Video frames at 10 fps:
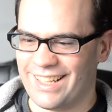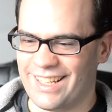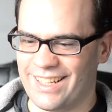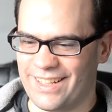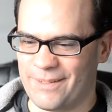
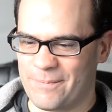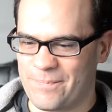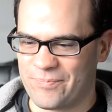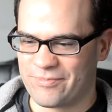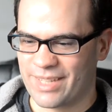
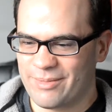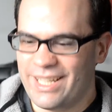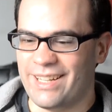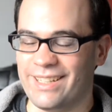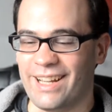But
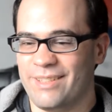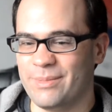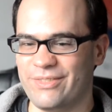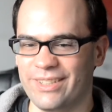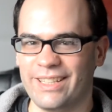yeah,
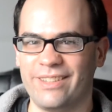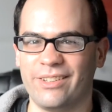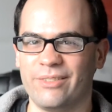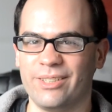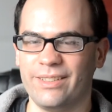items feel like they're
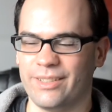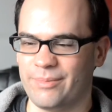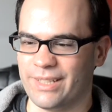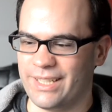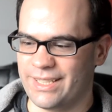in a really good
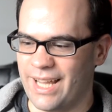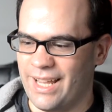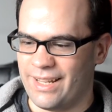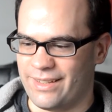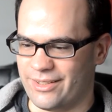place.
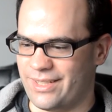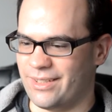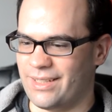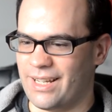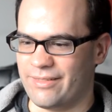There's
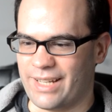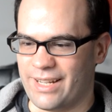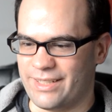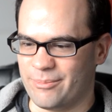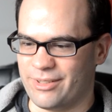still a lot of
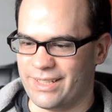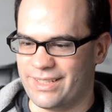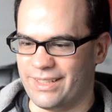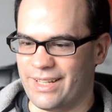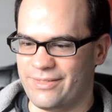content
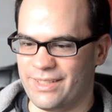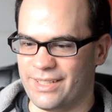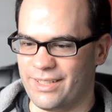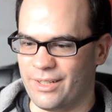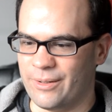production left to
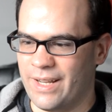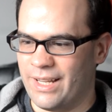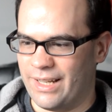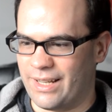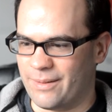do.
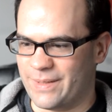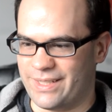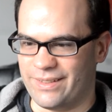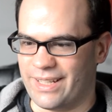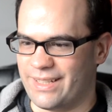
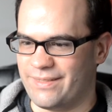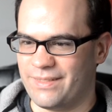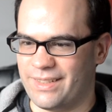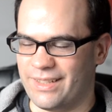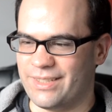Still that
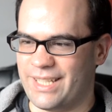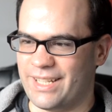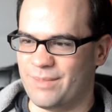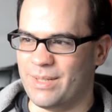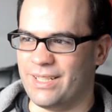
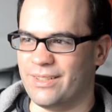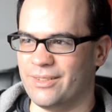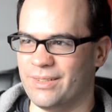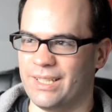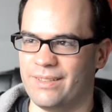status
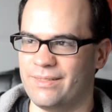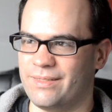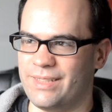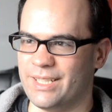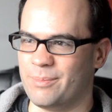menu
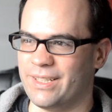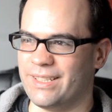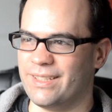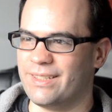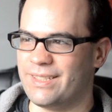
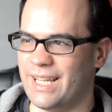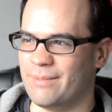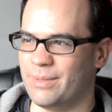displaying stat